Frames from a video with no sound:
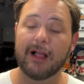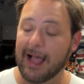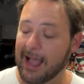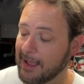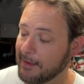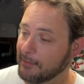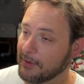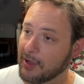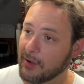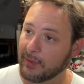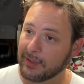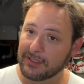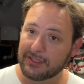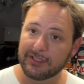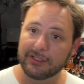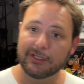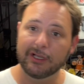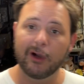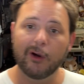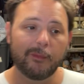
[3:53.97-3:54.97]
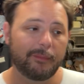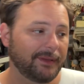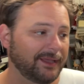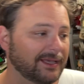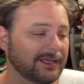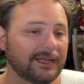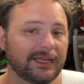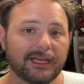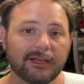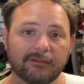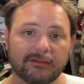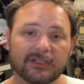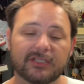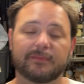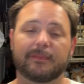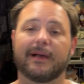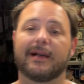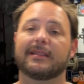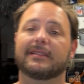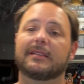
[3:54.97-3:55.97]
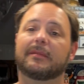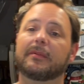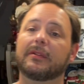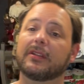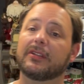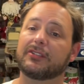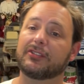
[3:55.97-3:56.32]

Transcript: I'm going to go be an irresponsible